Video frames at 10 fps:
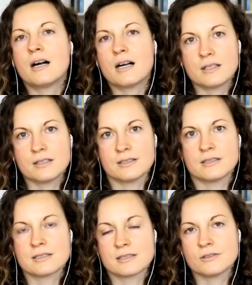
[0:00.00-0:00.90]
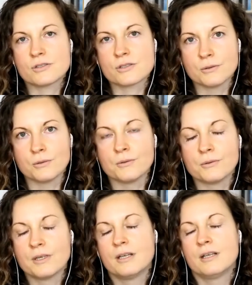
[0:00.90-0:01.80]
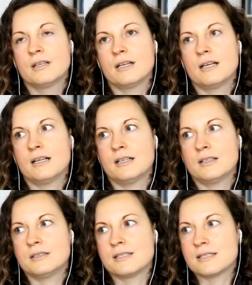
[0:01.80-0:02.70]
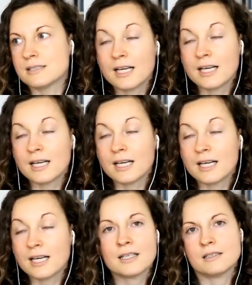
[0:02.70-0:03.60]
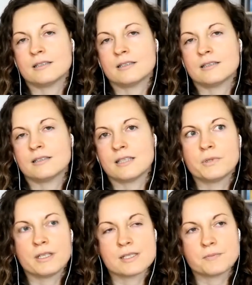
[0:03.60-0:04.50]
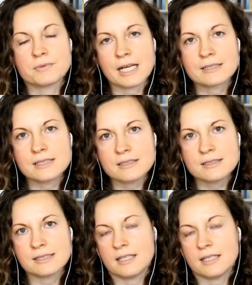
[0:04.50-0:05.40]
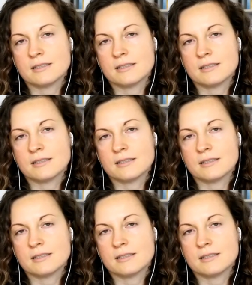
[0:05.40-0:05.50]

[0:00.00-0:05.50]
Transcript: are the hardest to uh, design and, and, and put into practice.